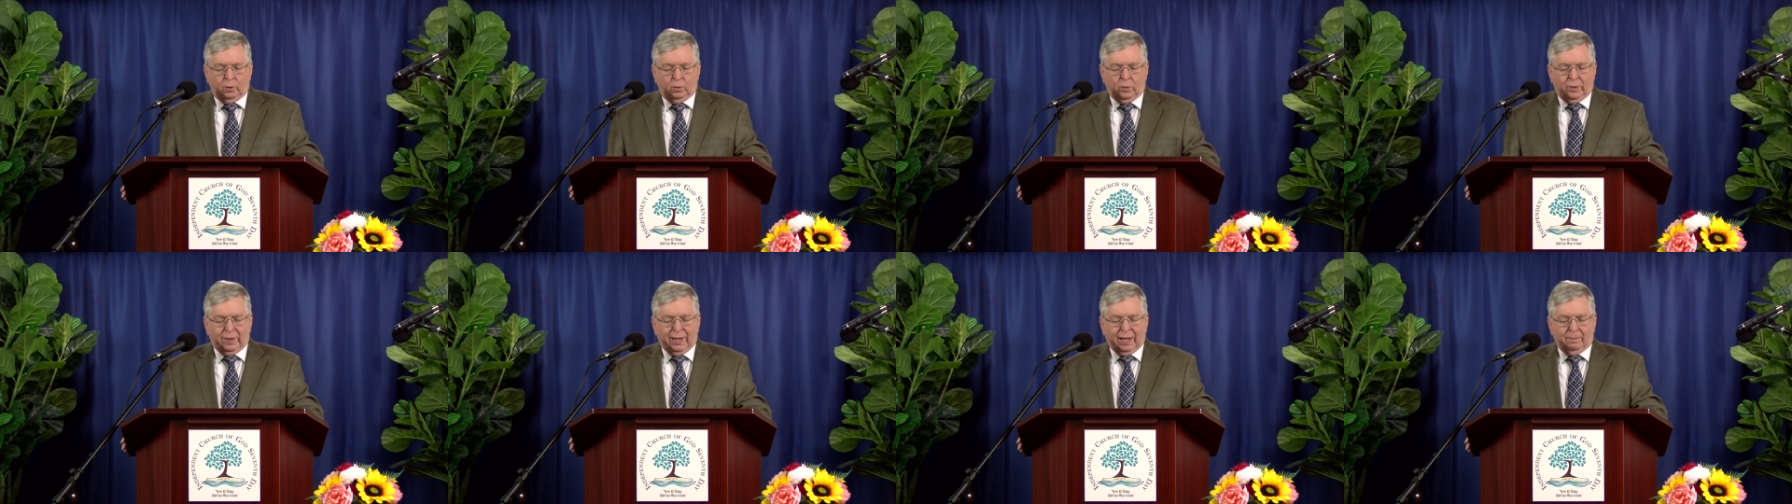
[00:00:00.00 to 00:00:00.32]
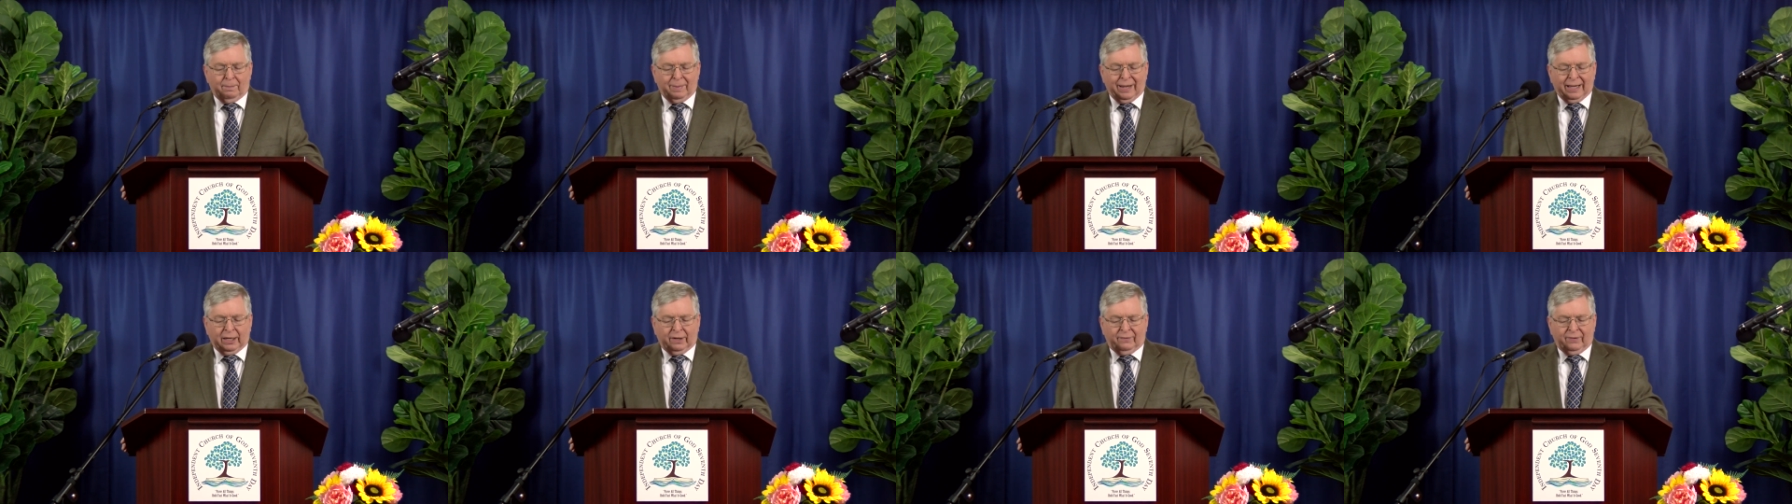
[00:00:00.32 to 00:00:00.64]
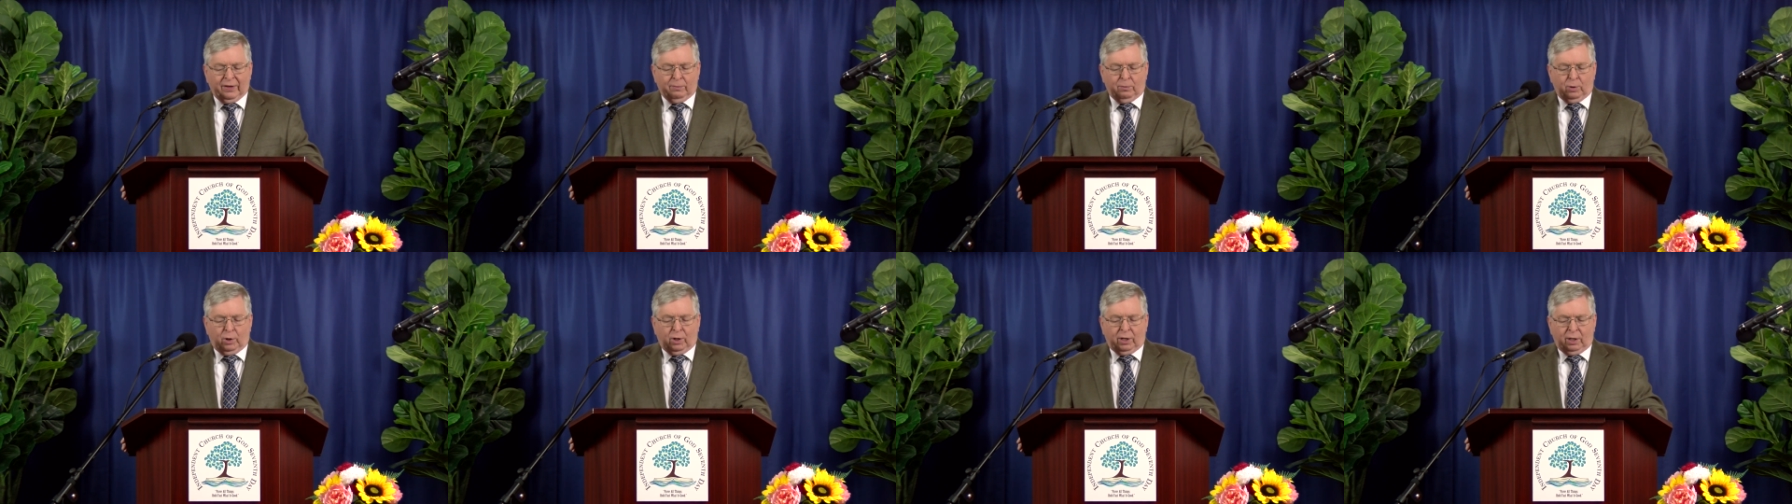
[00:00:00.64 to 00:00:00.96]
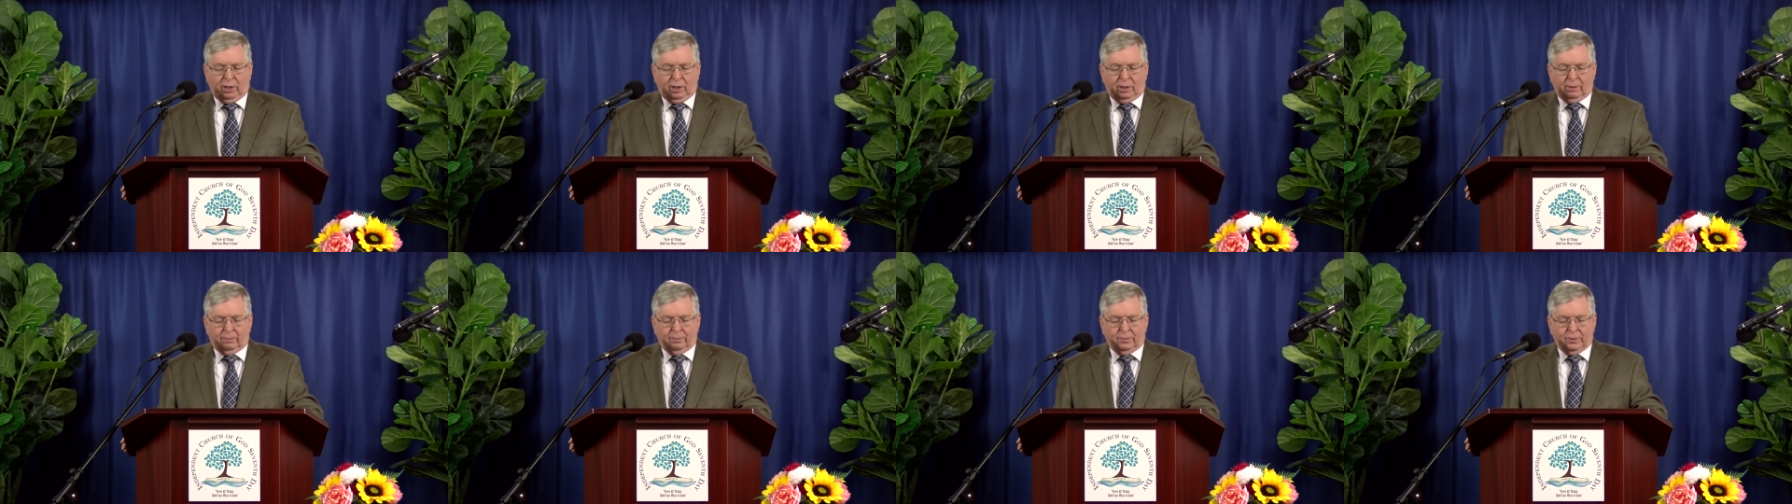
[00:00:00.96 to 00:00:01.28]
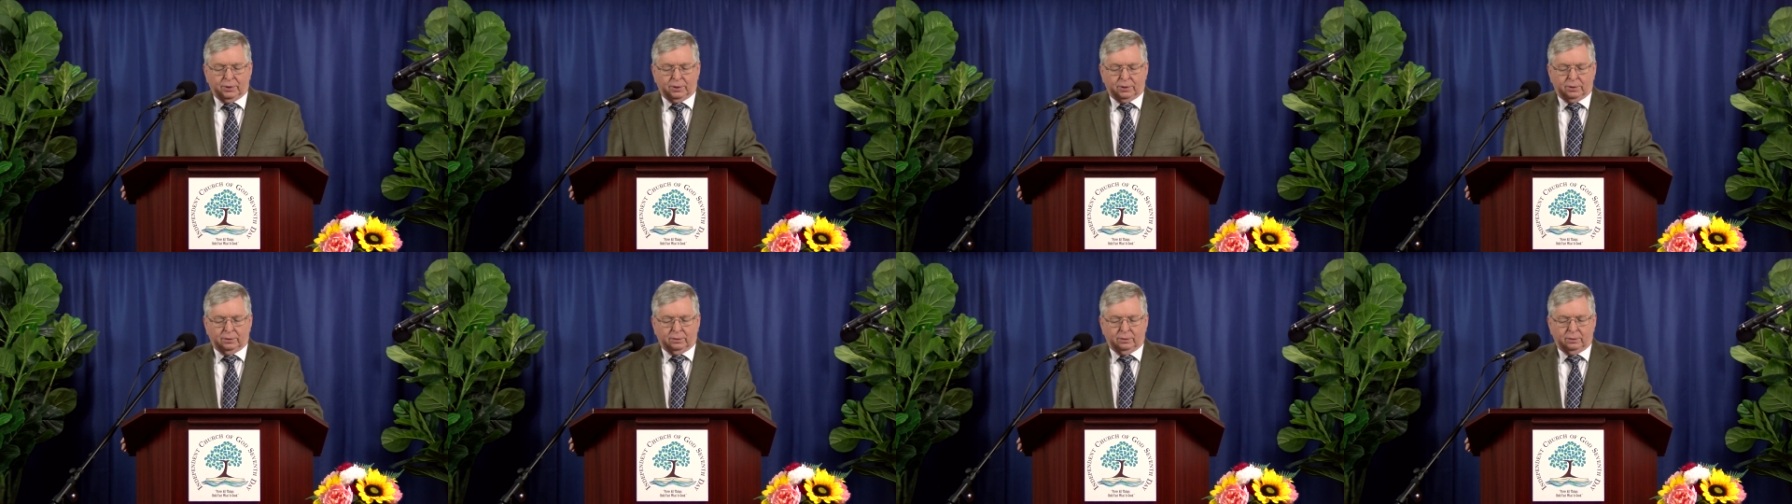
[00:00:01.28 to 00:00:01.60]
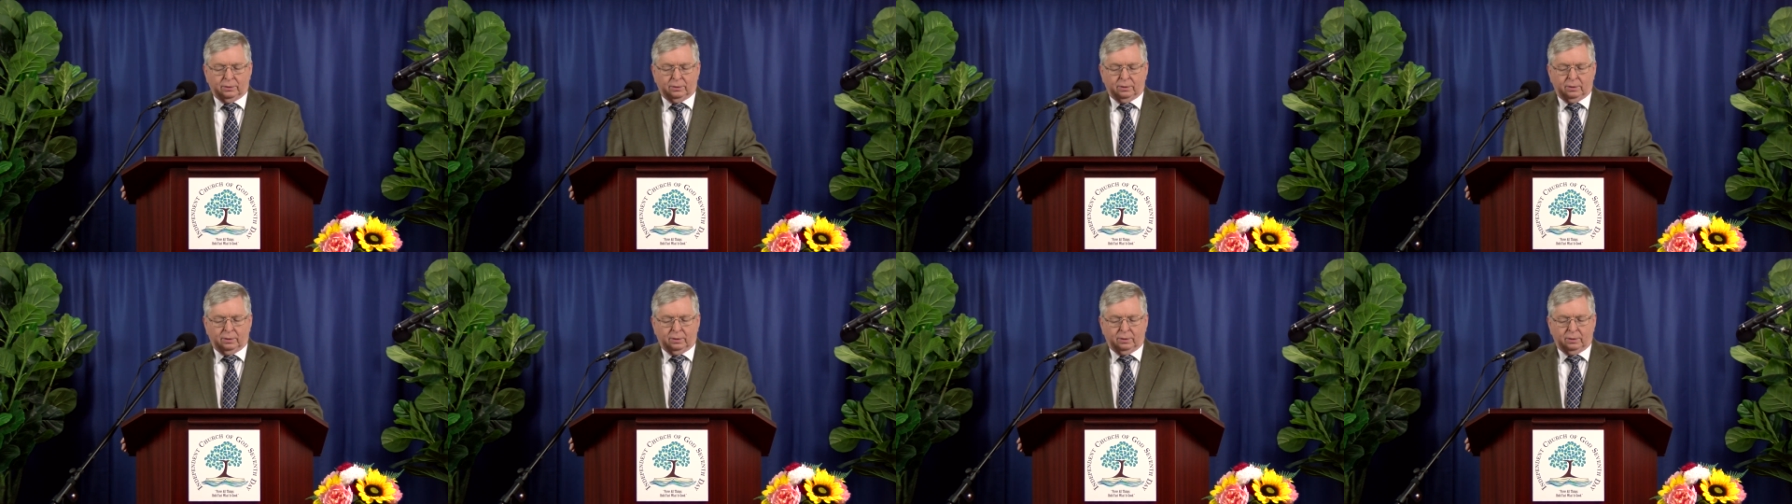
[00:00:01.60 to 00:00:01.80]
When that man of evil comes,